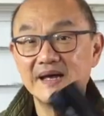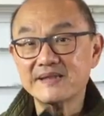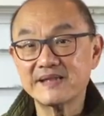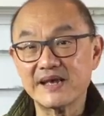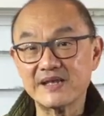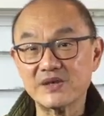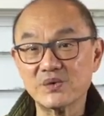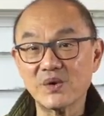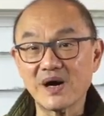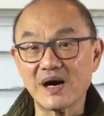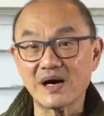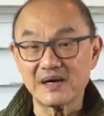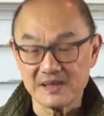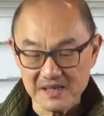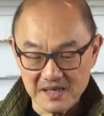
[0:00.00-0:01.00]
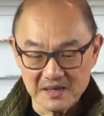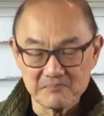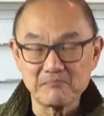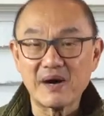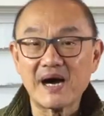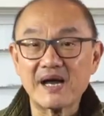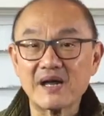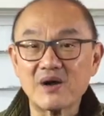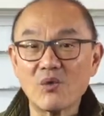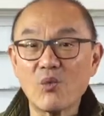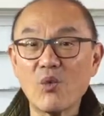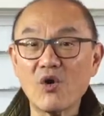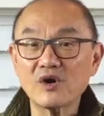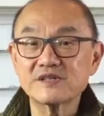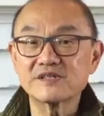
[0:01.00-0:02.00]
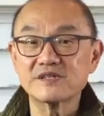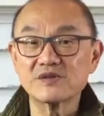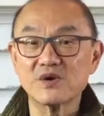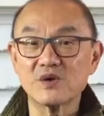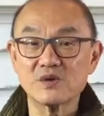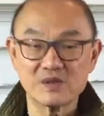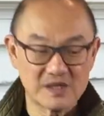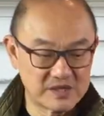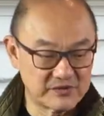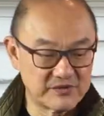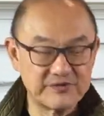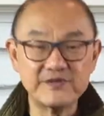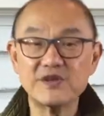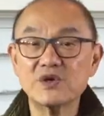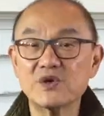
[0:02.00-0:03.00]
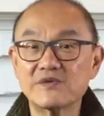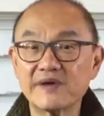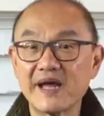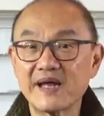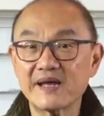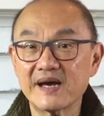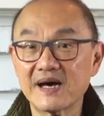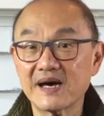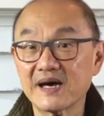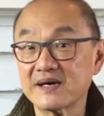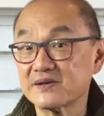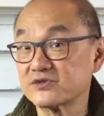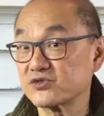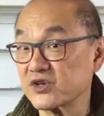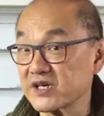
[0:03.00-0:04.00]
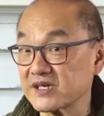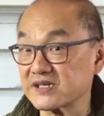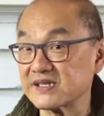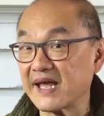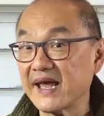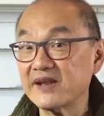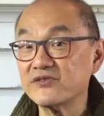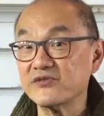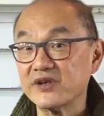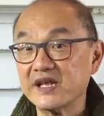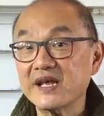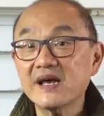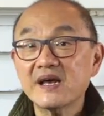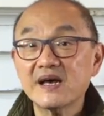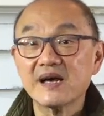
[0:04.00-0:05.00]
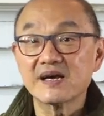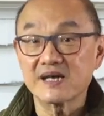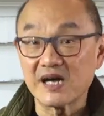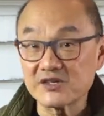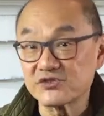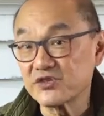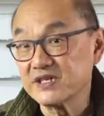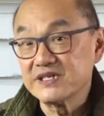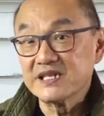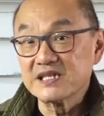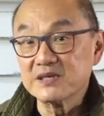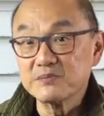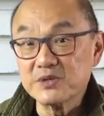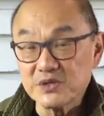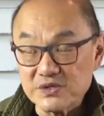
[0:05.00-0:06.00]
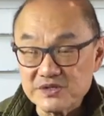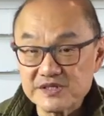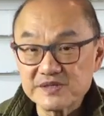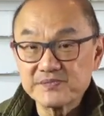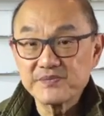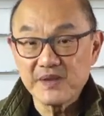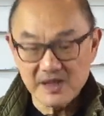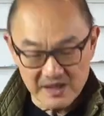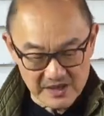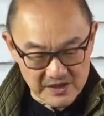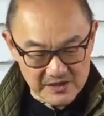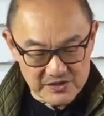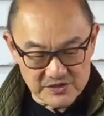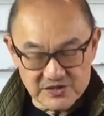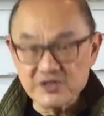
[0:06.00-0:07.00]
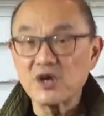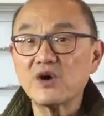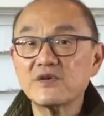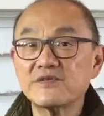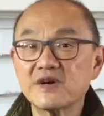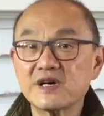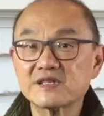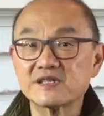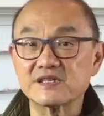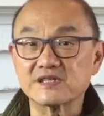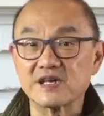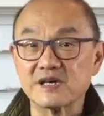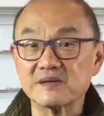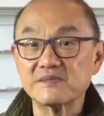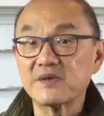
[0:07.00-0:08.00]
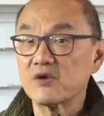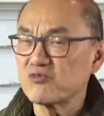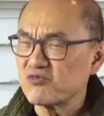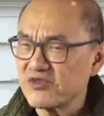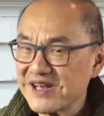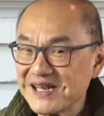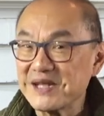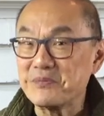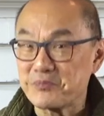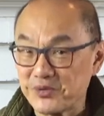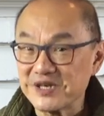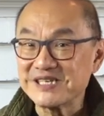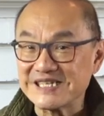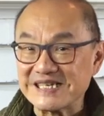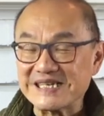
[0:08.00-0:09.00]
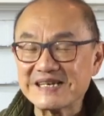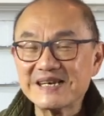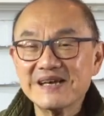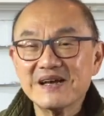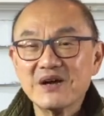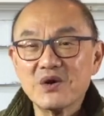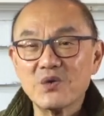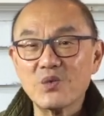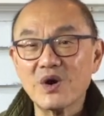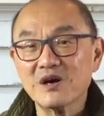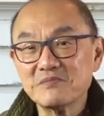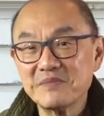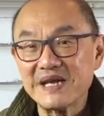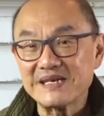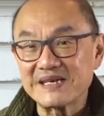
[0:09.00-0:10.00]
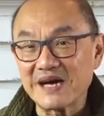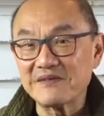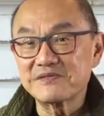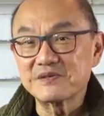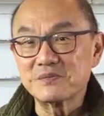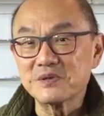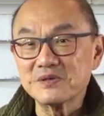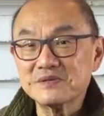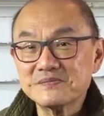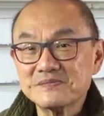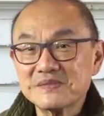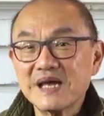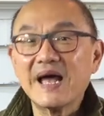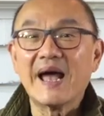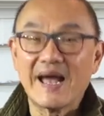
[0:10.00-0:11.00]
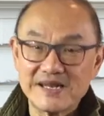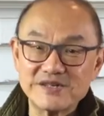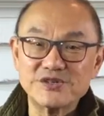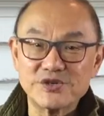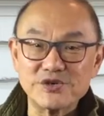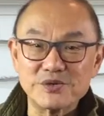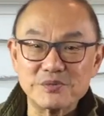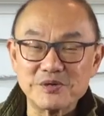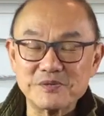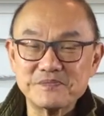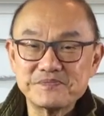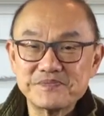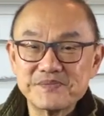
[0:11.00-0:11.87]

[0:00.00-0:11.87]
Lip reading: And there you are, my warts and all review of Trickers Henry Country Dealer boots. So versatile, really pretty, well made comfortable and durable.